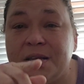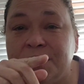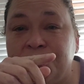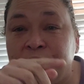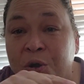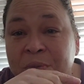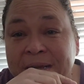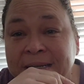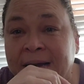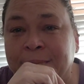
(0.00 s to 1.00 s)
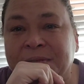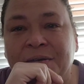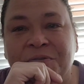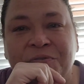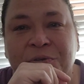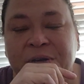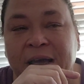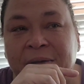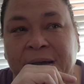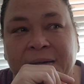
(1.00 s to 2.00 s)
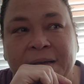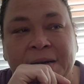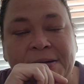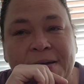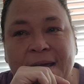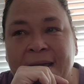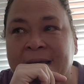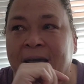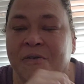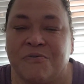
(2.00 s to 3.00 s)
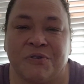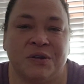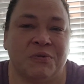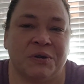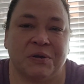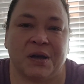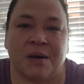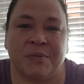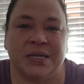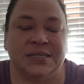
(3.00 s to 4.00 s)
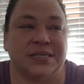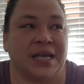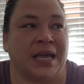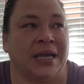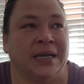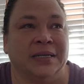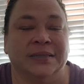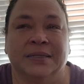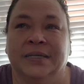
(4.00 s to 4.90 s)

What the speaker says: so many times I would feel down out there, and I would read one of your comments, and